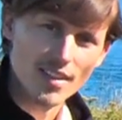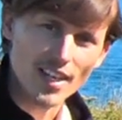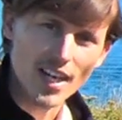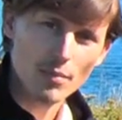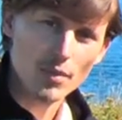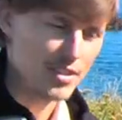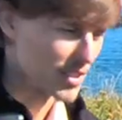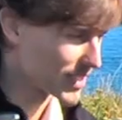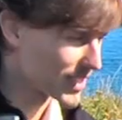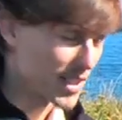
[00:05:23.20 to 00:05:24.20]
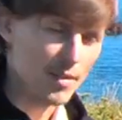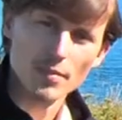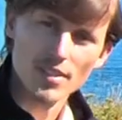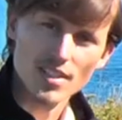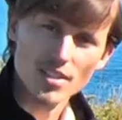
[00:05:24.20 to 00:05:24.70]
the camera to stay in
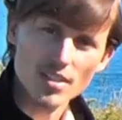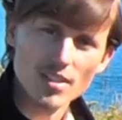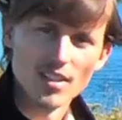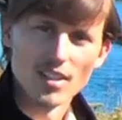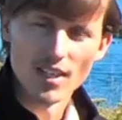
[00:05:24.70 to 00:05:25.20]
position